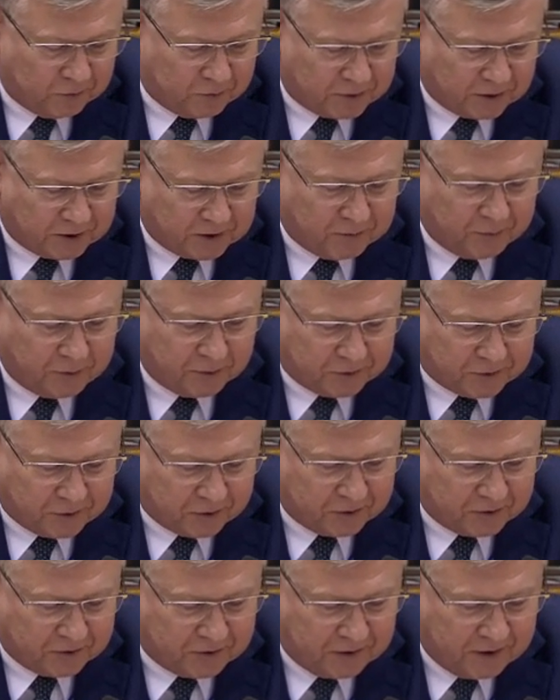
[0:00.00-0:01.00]
since then,
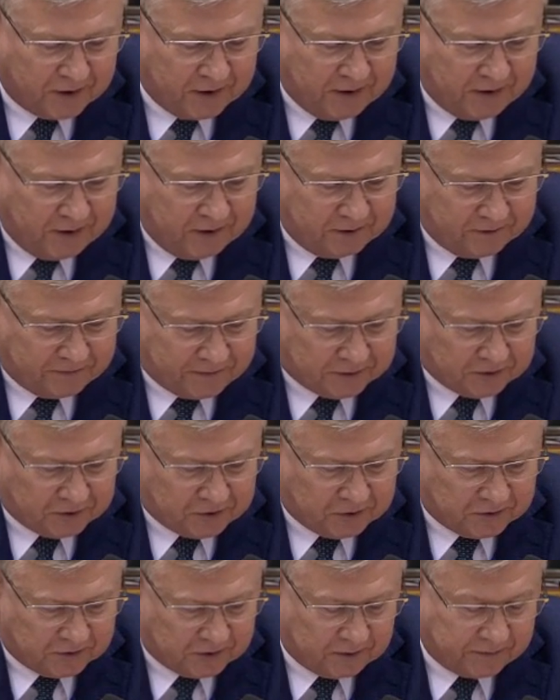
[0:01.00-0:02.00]
has increased
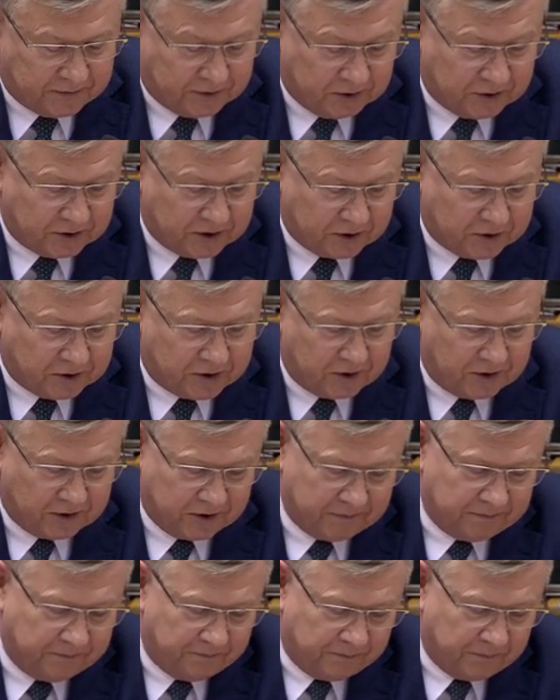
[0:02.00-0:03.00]
significantly. This is why we want to
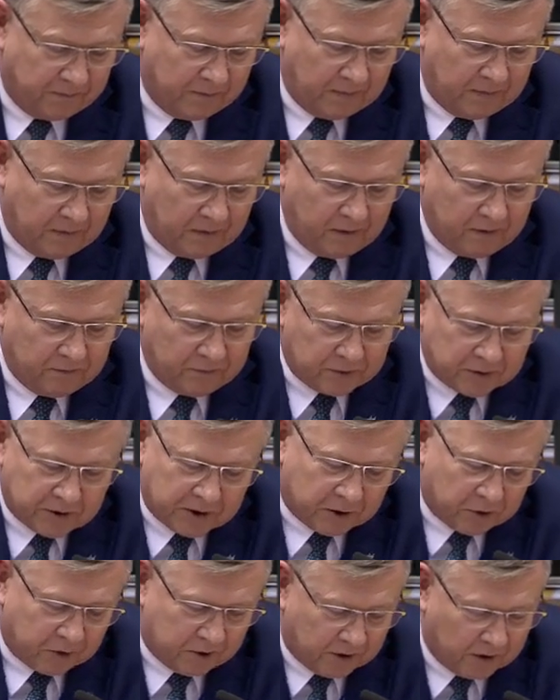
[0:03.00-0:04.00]
create the best
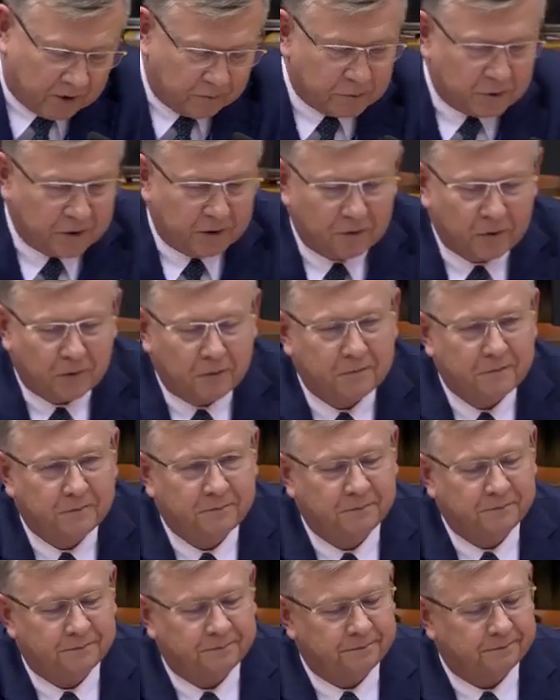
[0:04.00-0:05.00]
conditions for these
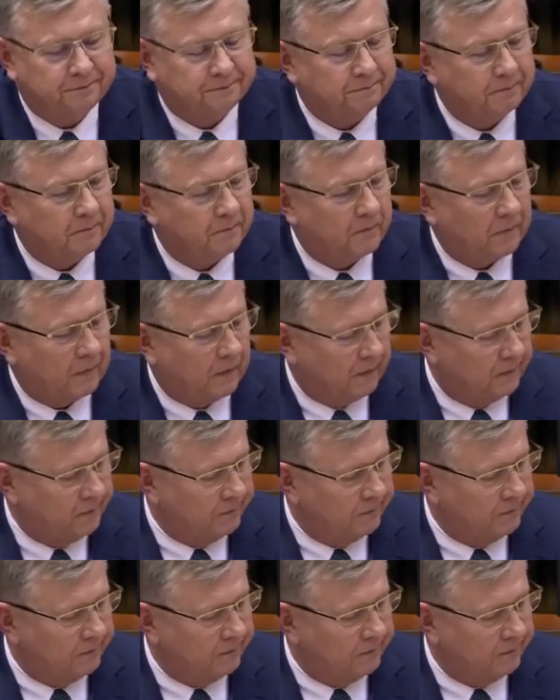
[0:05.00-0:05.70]
companies. I'd